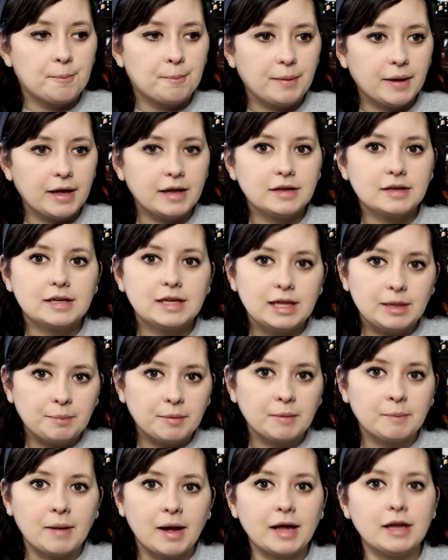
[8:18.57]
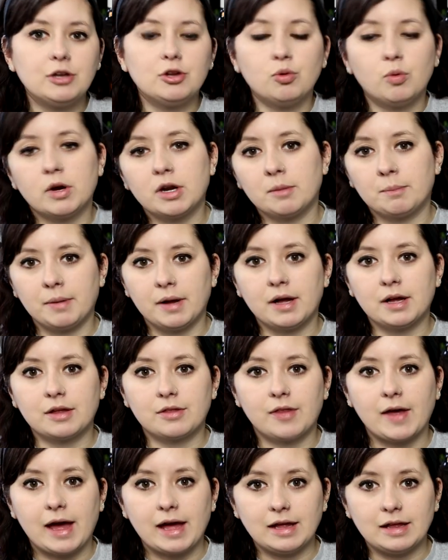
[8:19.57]
But keep in mind, you want a
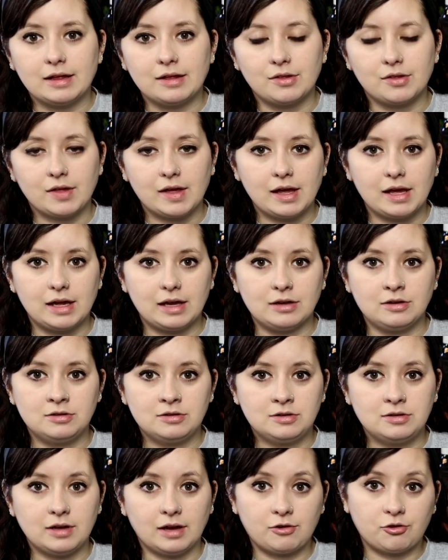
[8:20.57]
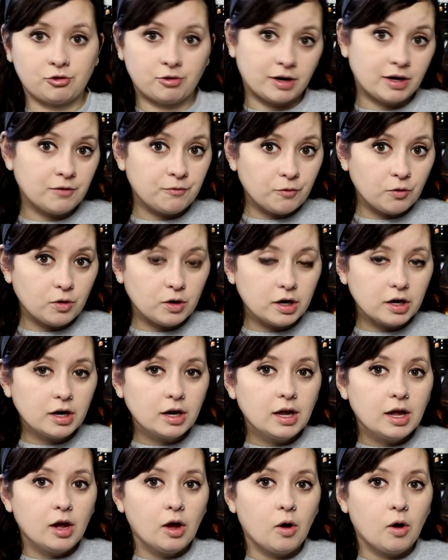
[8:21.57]
bug that is a detritivore